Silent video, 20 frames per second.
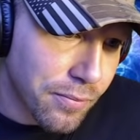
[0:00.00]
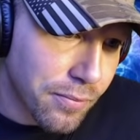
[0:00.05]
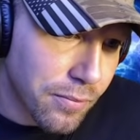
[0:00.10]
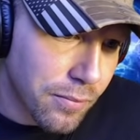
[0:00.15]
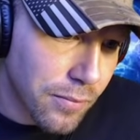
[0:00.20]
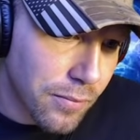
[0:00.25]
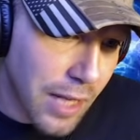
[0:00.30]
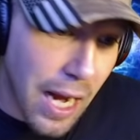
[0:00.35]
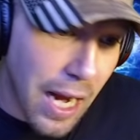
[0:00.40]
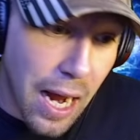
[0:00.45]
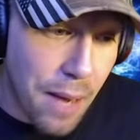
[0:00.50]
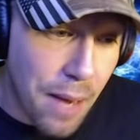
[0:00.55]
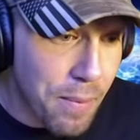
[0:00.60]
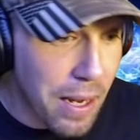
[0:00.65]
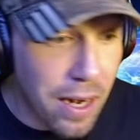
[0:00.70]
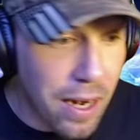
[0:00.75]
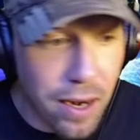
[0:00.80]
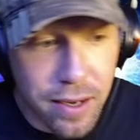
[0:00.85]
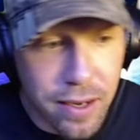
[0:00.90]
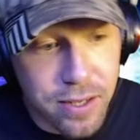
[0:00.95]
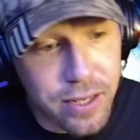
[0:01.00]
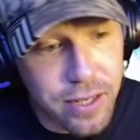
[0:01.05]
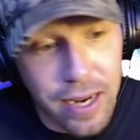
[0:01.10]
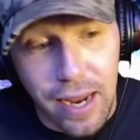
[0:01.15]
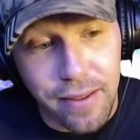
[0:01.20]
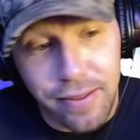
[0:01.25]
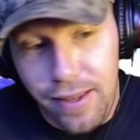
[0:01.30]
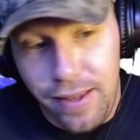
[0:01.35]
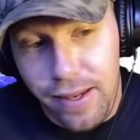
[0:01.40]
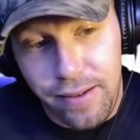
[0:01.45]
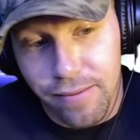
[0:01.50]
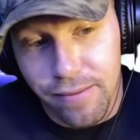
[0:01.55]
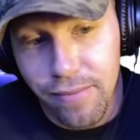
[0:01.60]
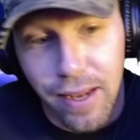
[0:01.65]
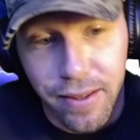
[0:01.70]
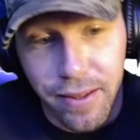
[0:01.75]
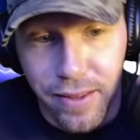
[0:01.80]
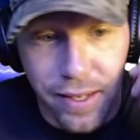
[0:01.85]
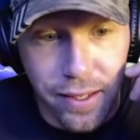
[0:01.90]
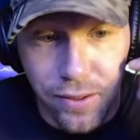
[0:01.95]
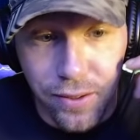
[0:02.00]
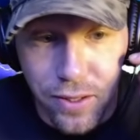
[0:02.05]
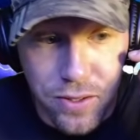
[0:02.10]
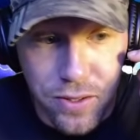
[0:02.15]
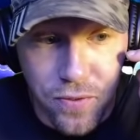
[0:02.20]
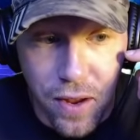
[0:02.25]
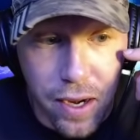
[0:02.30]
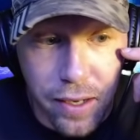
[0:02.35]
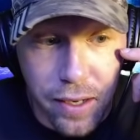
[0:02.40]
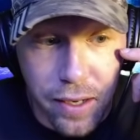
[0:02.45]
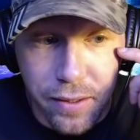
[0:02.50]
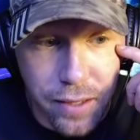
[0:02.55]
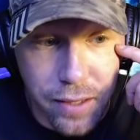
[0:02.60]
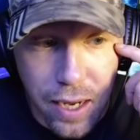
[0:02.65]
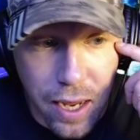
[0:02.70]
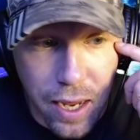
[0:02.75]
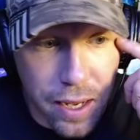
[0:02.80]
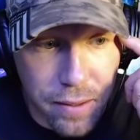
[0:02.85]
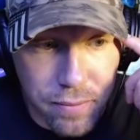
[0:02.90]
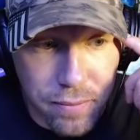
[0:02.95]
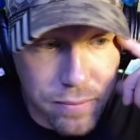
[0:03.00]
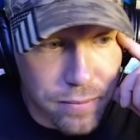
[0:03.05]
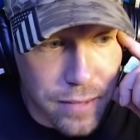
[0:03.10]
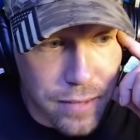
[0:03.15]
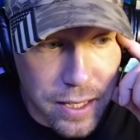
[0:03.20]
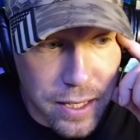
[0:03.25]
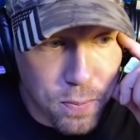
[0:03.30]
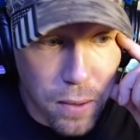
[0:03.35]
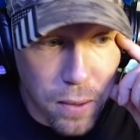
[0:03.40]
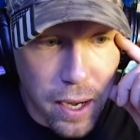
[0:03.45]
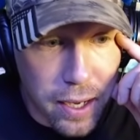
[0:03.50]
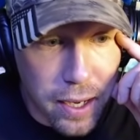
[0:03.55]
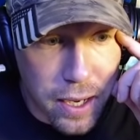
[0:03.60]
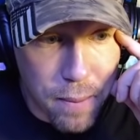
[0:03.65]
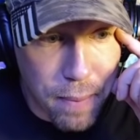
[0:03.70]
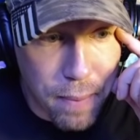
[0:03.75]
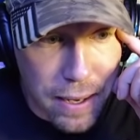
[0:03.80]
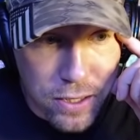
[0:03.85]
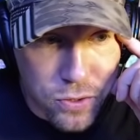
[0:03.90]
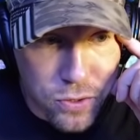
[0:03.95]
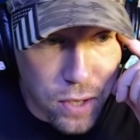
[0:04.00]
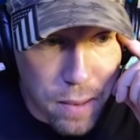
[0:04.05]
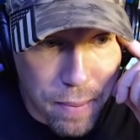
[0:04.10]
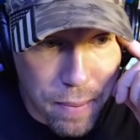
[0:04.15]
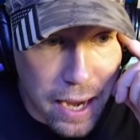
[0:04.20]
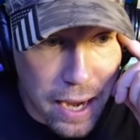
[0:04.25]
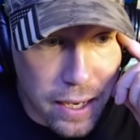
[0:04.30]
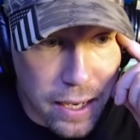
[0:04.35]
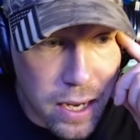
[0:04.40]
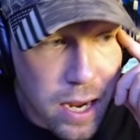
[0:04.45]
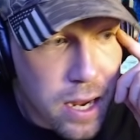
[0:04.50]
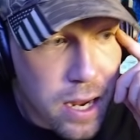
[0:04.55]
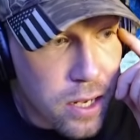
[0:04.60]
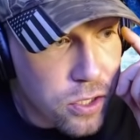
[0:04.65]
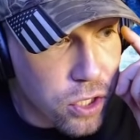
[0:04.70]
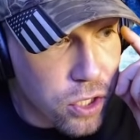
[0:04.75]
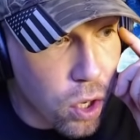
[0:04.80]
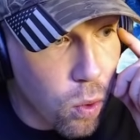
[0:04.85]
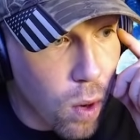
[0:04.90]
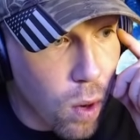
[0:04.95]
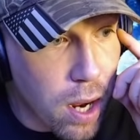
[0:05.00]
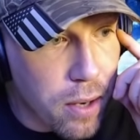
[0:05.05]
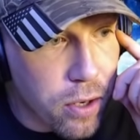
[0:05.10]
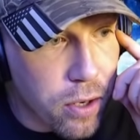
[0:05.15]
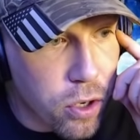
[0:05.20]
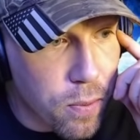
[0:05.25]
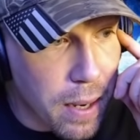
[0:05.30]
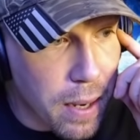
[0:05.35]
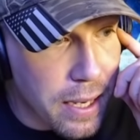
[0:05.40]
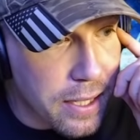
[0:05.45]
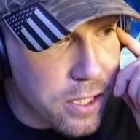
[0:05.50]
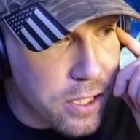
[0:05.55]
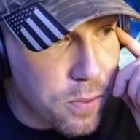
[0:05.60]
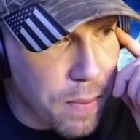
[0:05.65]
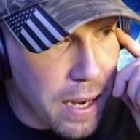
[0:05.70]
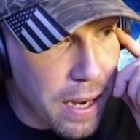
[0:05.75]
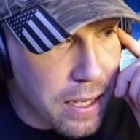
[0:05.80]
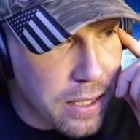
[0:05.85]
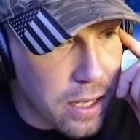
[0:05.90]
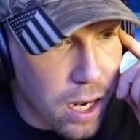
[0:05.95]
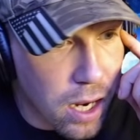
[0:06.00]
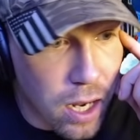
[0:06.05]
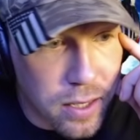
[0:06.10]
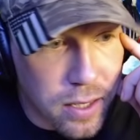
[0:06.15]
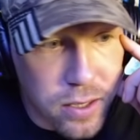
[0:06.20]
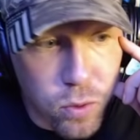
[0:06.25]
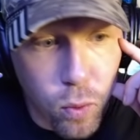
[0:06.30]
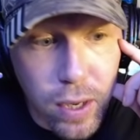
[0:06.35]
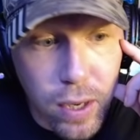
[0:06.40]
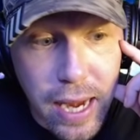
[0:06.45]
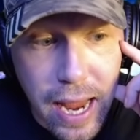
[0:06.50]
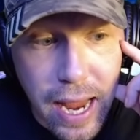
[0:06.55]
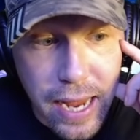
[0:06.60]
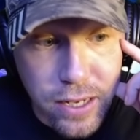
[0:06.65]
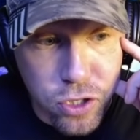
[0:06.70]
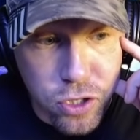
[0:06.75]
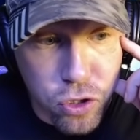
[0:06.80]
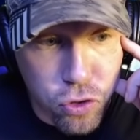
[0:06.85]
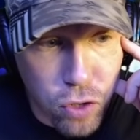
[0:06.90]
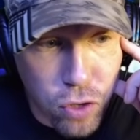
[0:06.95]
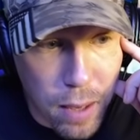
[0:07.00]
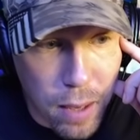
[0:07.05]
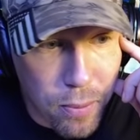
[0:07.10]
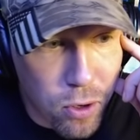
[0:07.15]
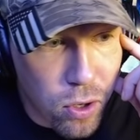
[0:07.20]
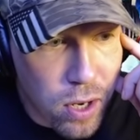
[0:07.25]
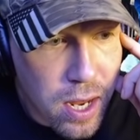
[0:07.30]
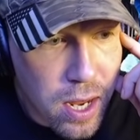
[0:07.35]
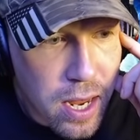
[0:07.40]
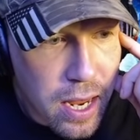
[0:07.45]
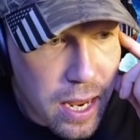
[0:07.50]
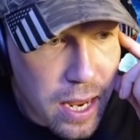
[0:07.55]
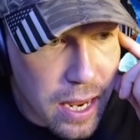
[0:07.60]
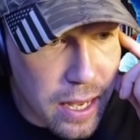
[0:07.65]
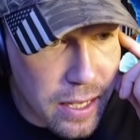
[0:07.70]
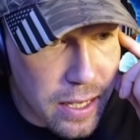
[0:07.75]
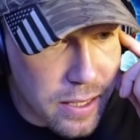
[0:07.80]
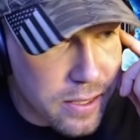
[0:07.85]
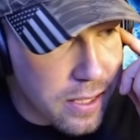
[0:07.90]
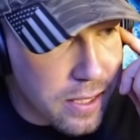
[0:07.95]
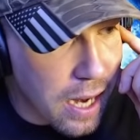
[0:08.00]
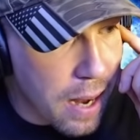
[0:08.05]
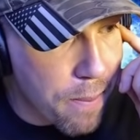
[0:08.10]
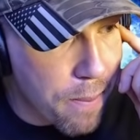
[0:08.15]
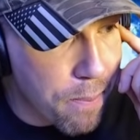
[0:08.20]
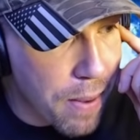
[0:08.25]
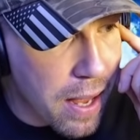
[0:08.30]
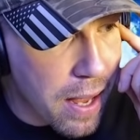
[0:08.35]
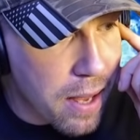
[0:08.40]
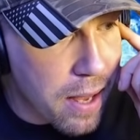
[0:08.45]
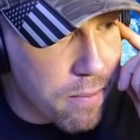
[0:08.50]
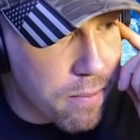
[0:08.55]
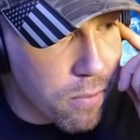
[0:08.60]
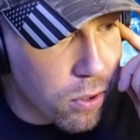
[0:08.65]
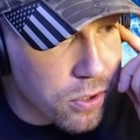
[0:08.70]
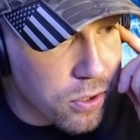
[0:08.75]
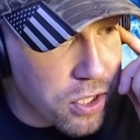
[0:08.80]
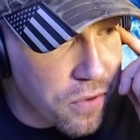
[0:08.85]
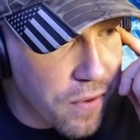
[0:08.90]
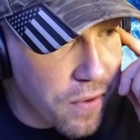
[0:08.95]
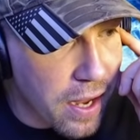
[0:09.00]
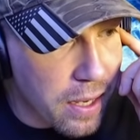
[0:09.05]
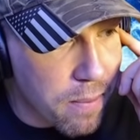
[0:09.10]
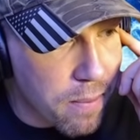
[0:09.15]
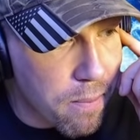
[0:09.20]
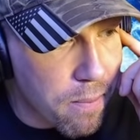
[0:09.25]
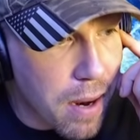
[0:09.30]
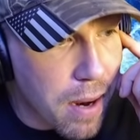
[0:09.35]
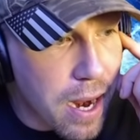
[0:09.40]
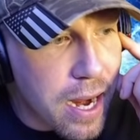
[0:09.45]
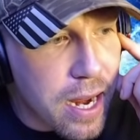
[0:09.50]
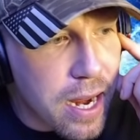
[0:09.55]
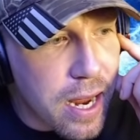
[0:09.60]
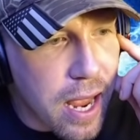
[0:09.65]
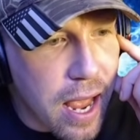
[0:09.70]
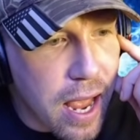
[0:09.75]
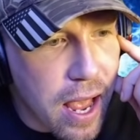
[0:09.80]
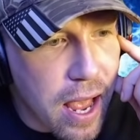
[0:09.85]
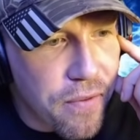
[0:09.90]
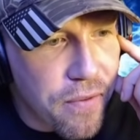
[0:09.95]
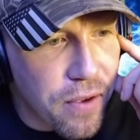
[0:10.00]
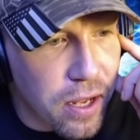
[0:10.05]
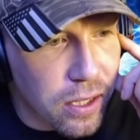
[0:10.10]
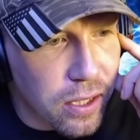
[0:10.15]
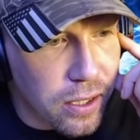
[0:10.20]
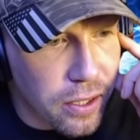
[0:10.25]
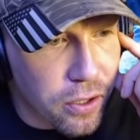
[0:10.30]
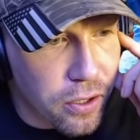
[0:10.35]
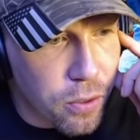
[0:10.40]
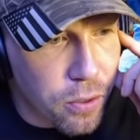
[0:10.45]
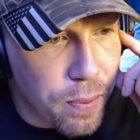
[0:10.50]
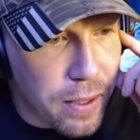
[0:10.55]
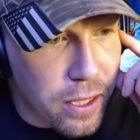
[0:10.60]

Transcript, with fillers: yeah, I mean honestly, I think I think it looks fine. Uh, it's probably going to bounce right back. So what you might expect uh, when it has trouble is I bet Multivac might have a little bit of